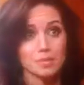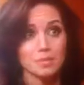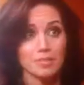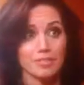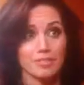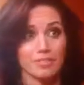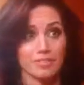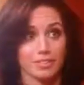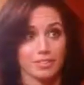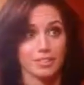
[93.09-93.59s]

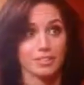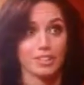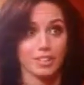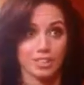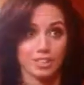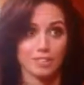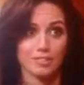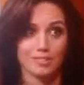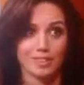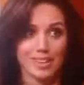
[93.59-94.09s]
it's worth
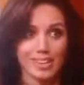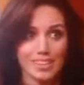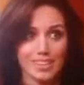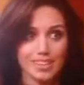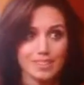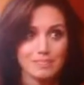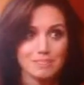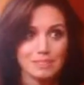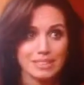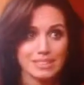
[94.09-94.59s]
a look,
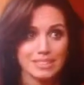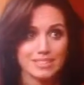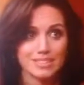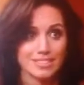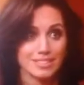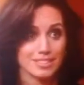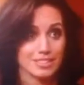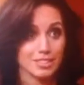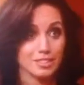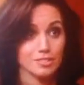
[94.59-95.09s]
right?
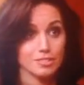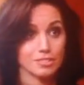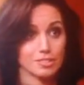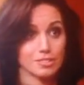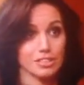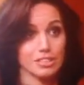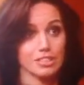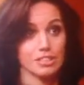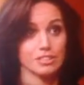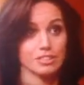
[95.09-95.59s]
Because
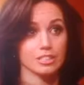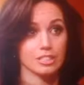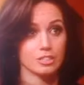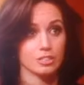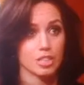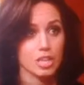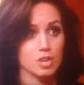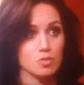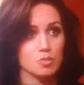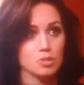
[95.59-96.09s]
you know that
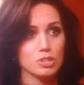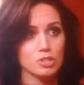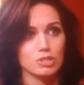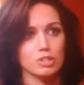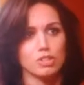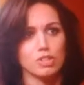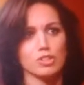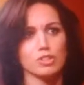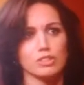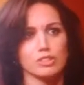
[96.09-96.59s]
they're in your
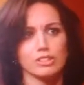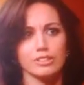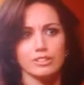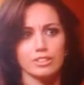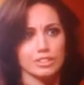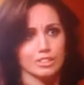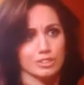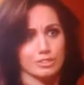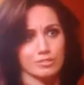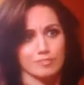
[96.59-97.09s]

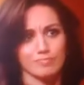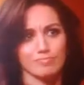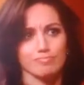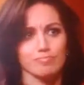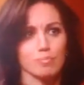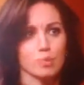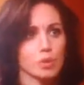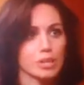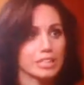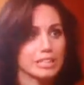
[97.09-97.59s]
neighborhood or they're in
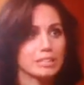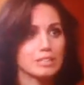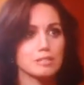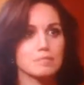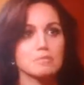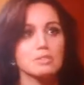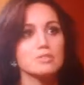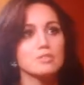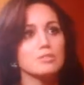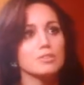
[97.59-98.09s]
your
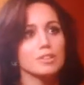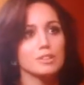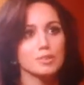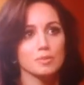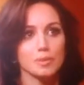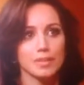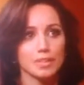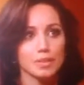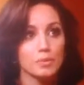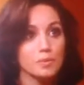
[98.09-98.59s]
morning
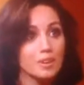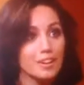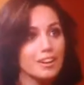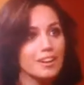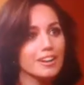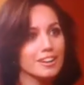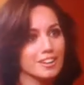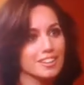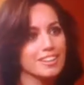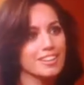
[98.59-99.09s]
commute on the way
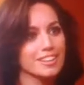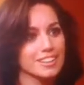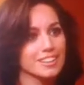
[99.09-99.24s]
to work.